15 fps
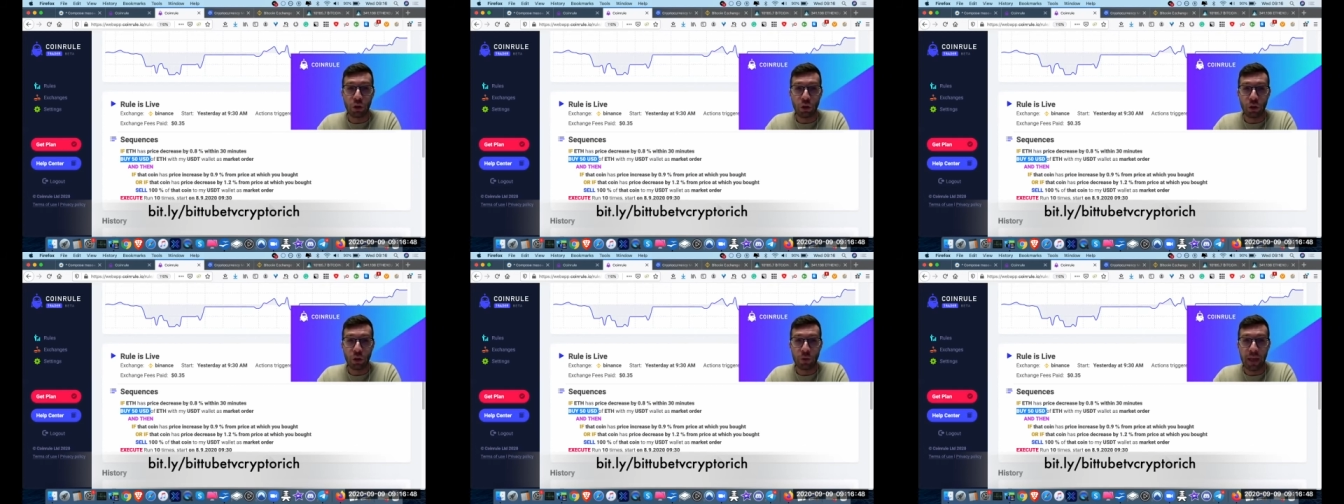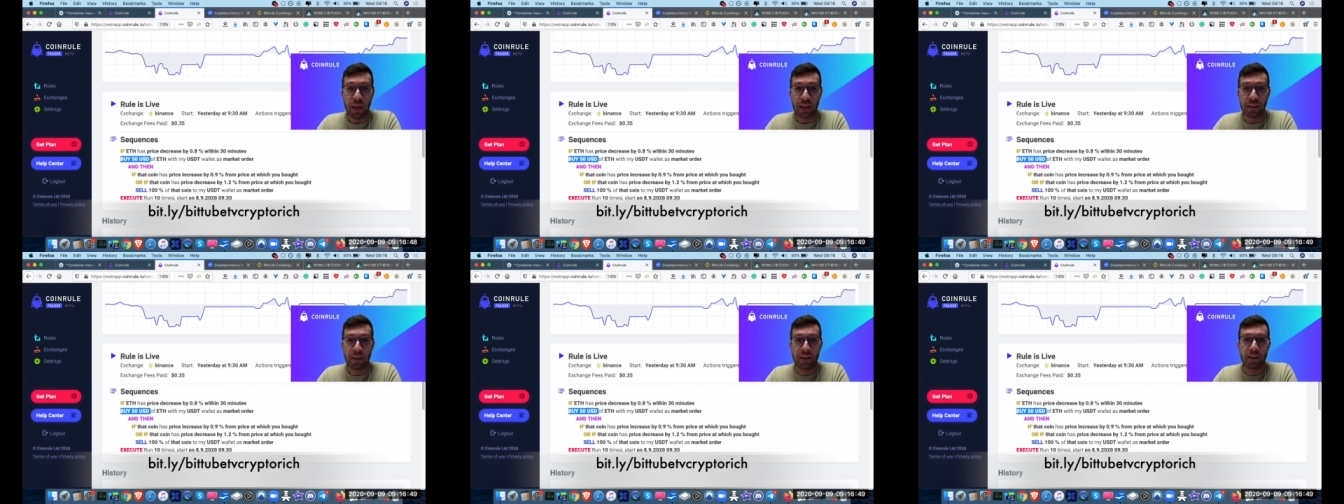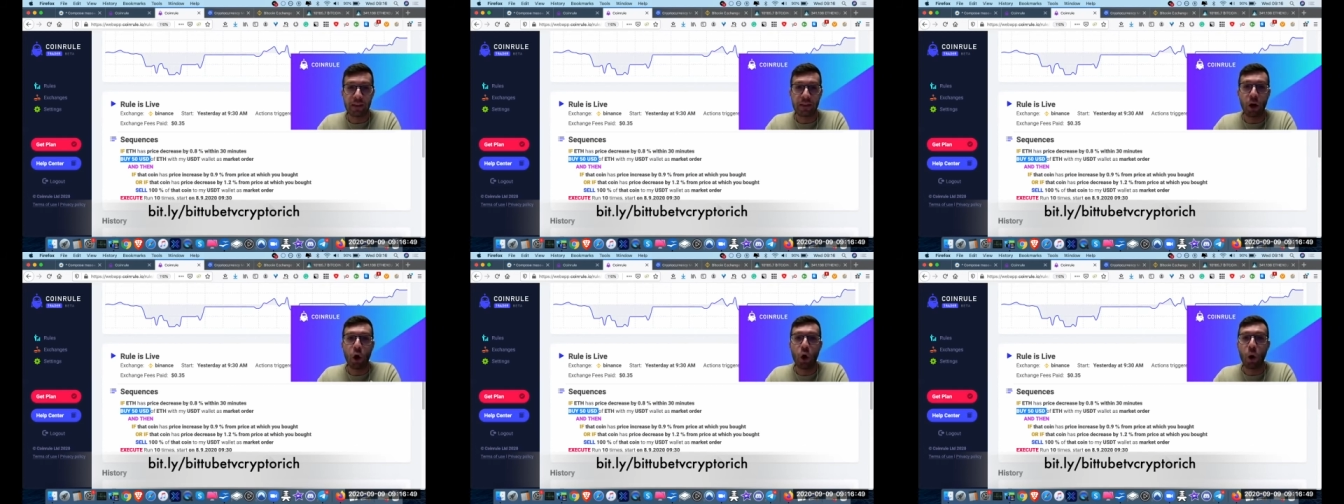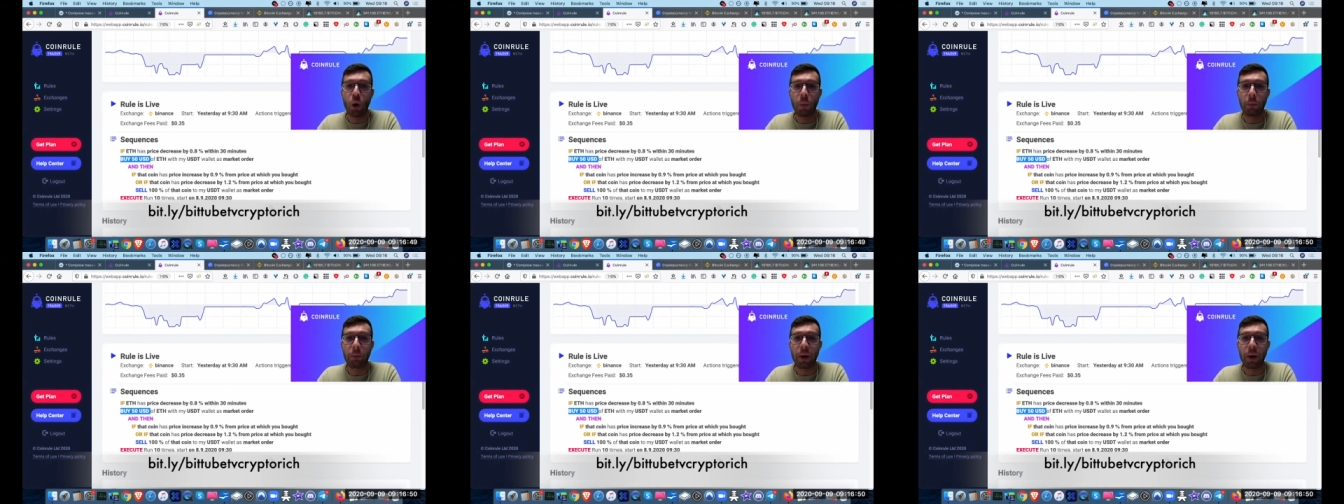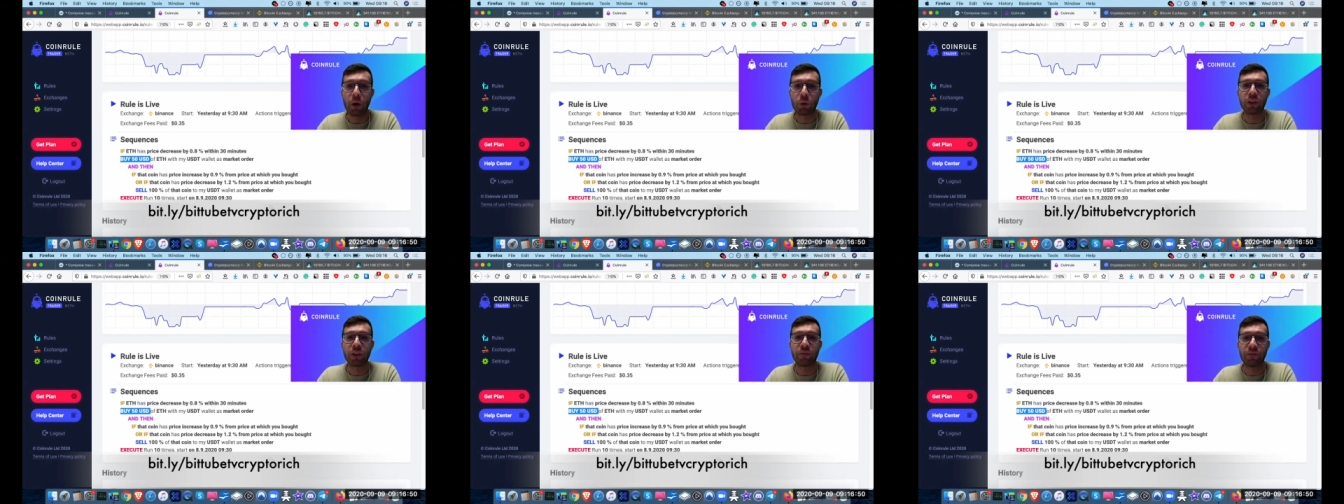yeah, this is the compound
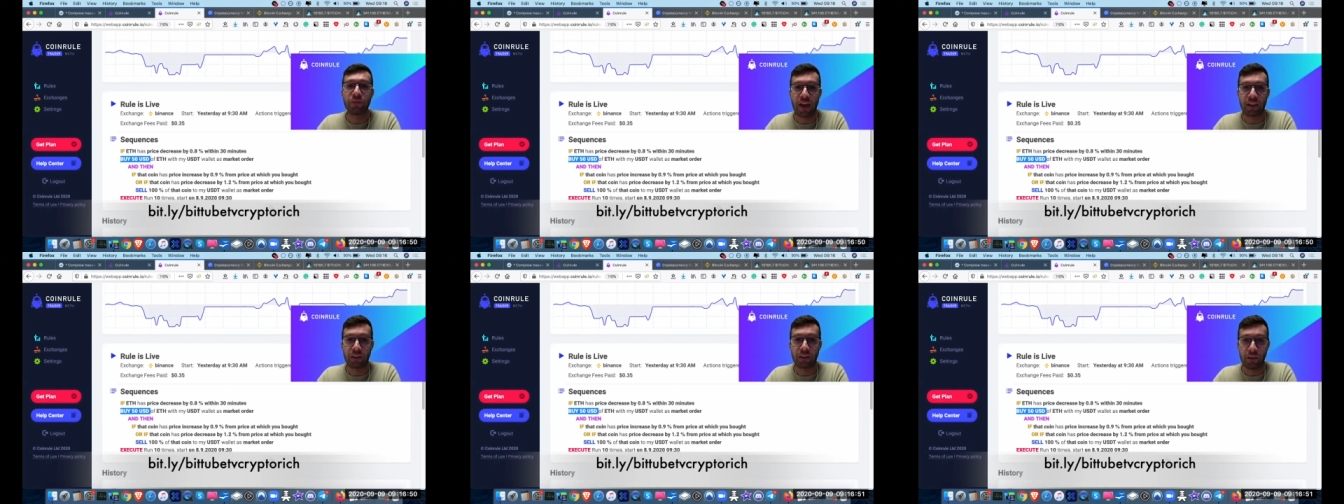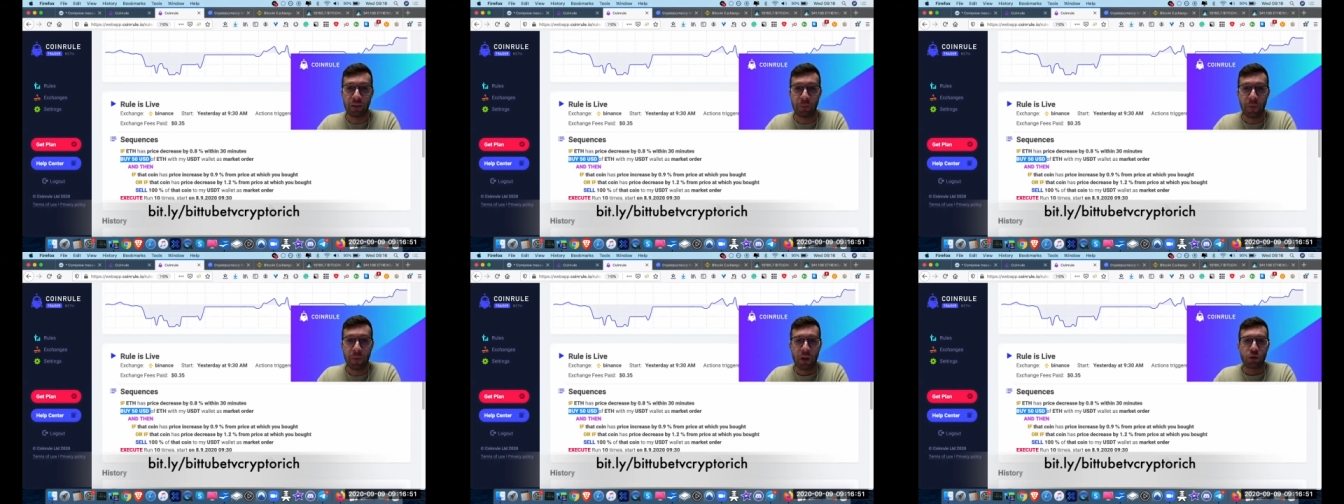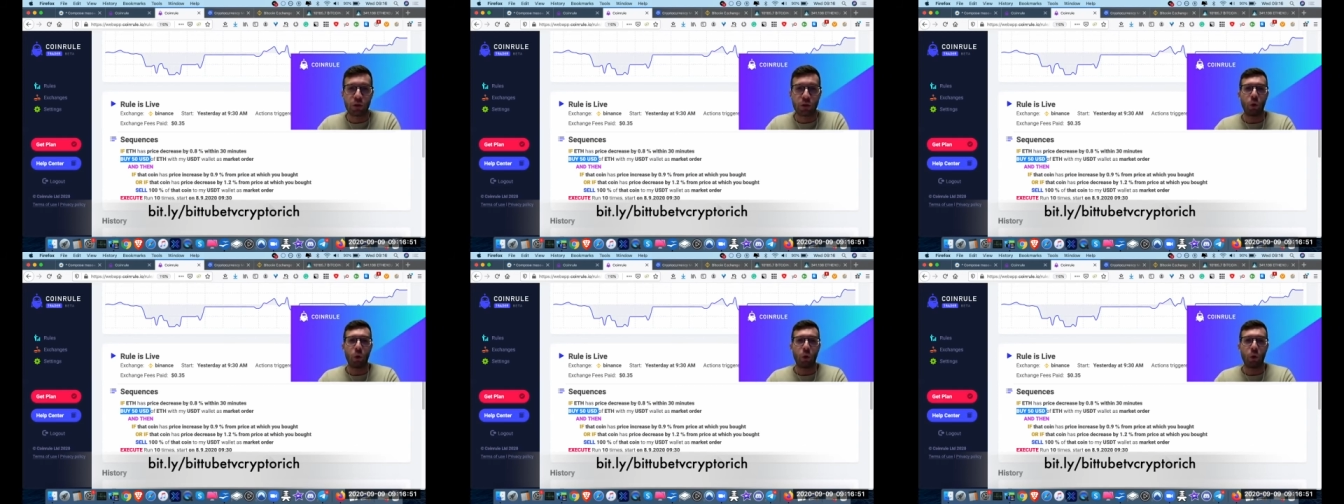effect. So